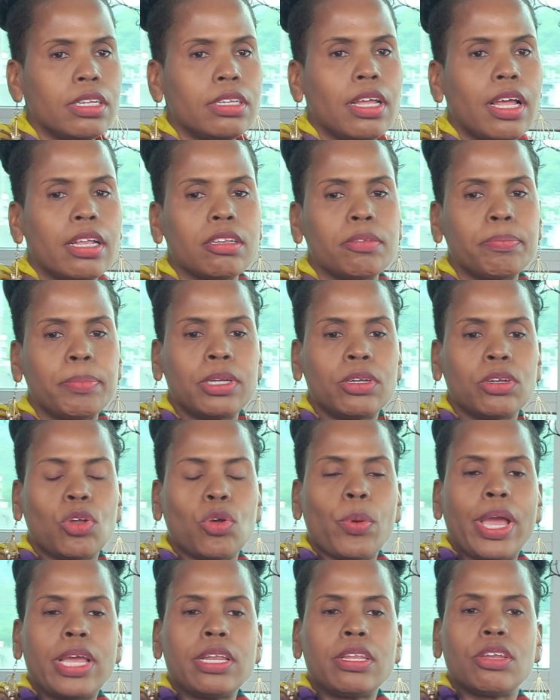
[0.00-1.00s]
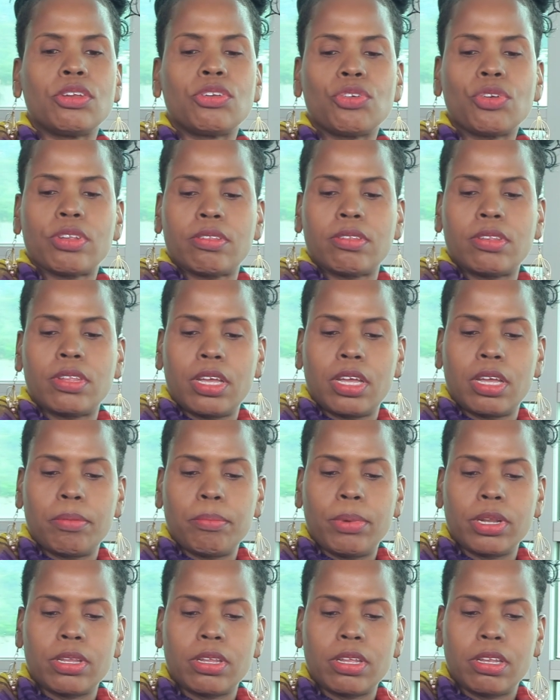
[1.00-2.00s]
has been quite interesting,
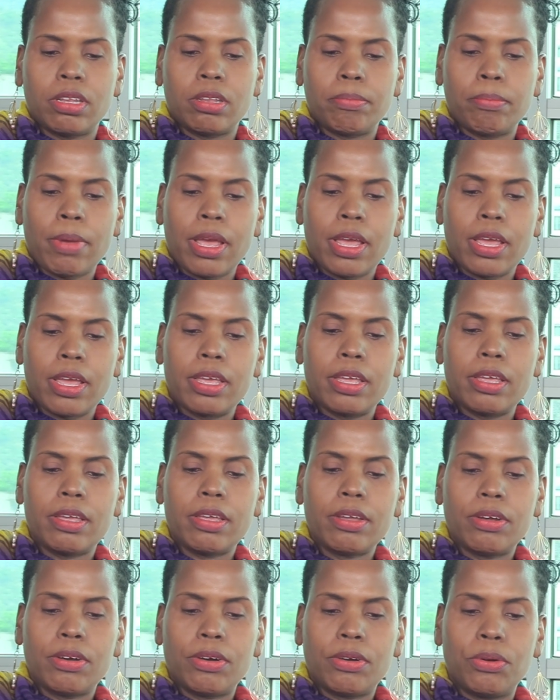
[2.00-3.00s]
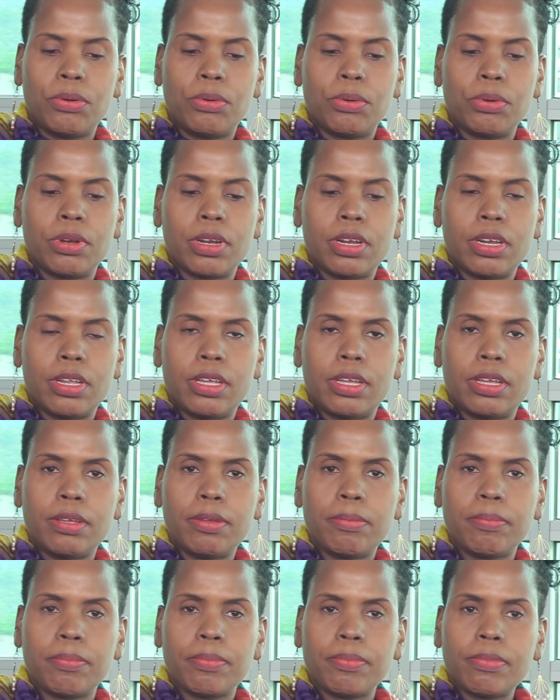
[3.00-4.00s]
but it's my only,